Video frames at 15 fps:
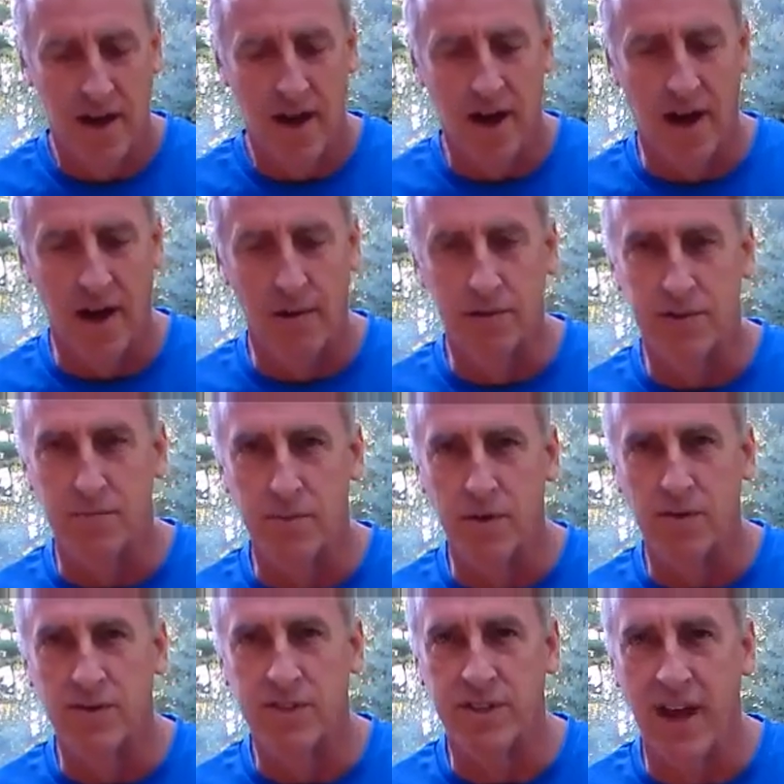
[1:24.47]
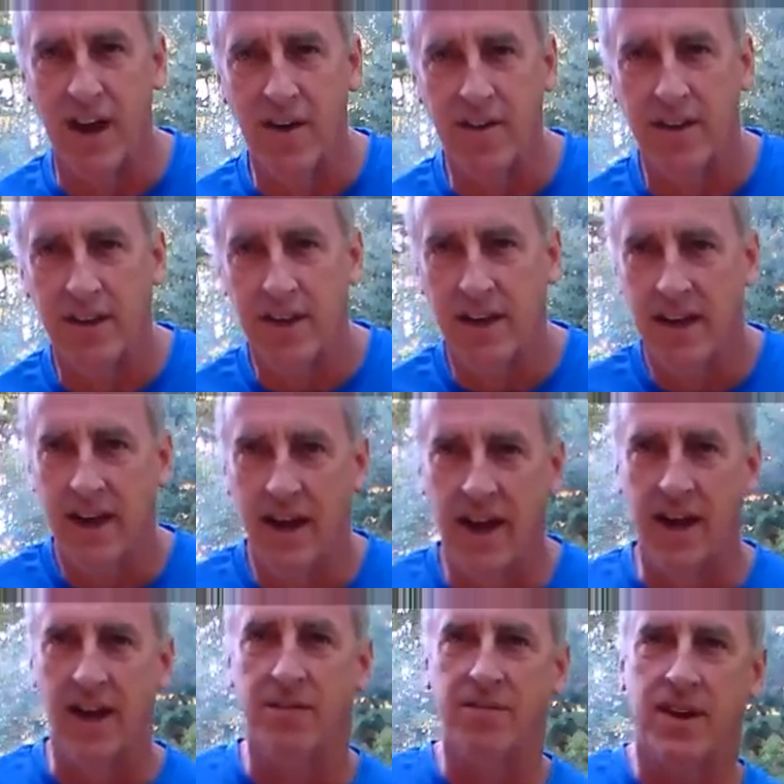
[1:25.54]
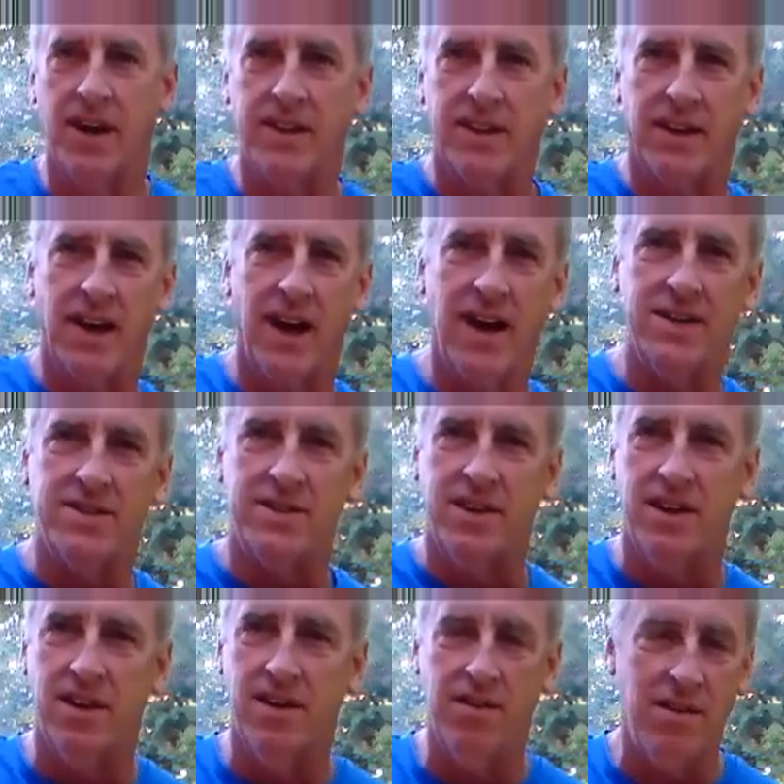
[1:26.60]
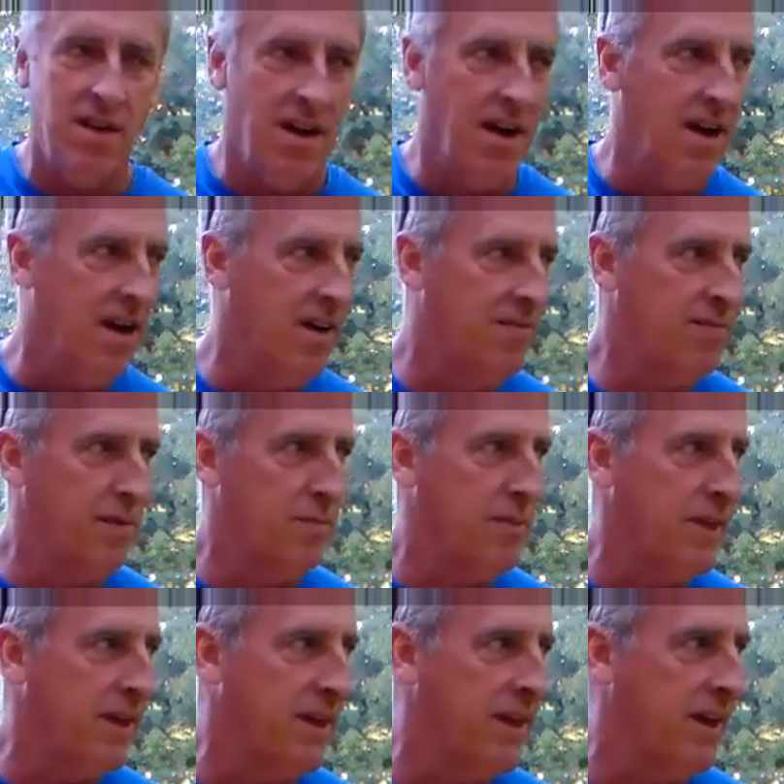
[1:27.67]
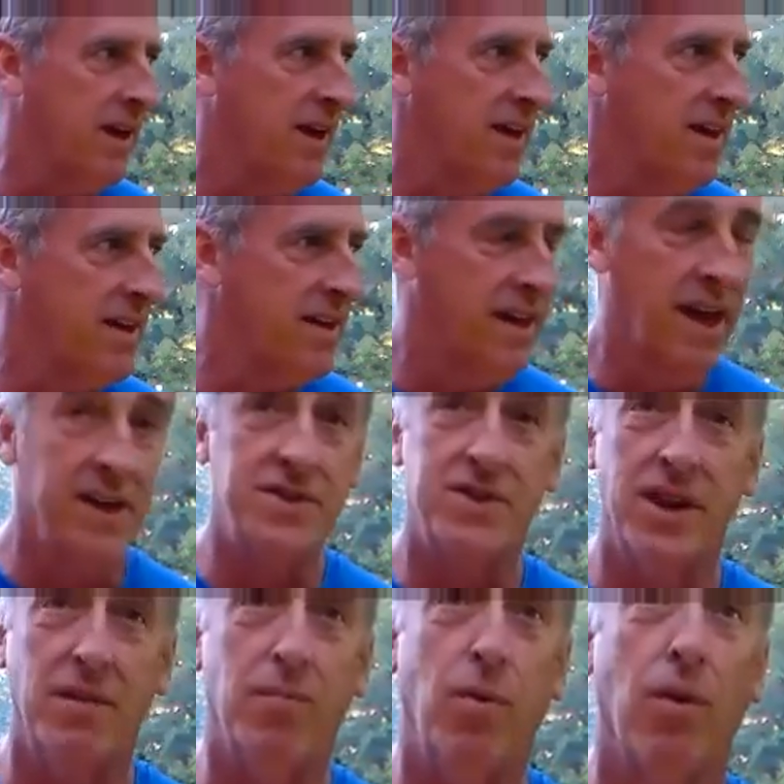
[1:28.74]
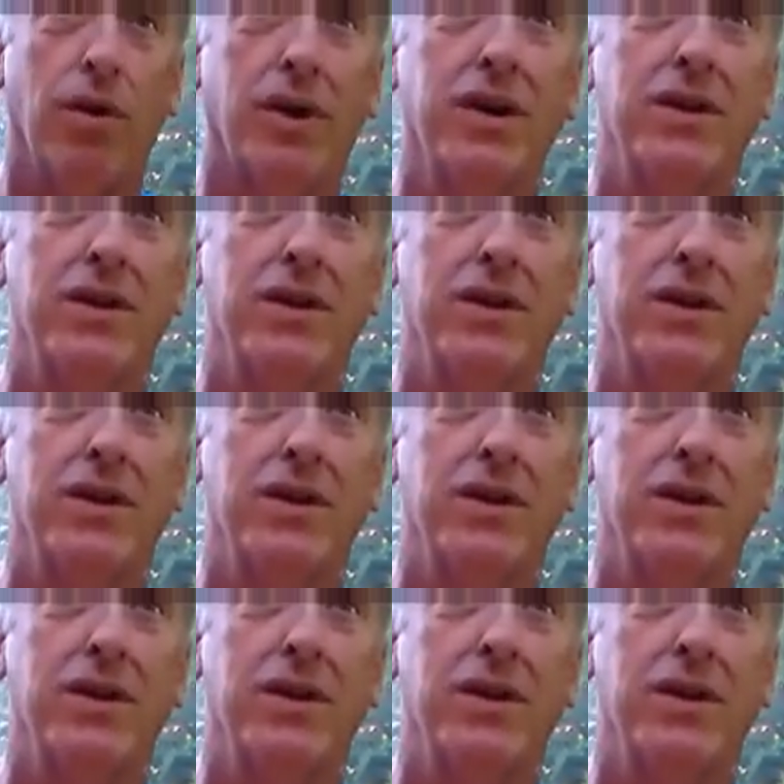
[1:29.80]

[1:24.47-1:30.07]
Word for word: Uh, it was a milk stout and I've got the guys here uh, from the uh, Sjporr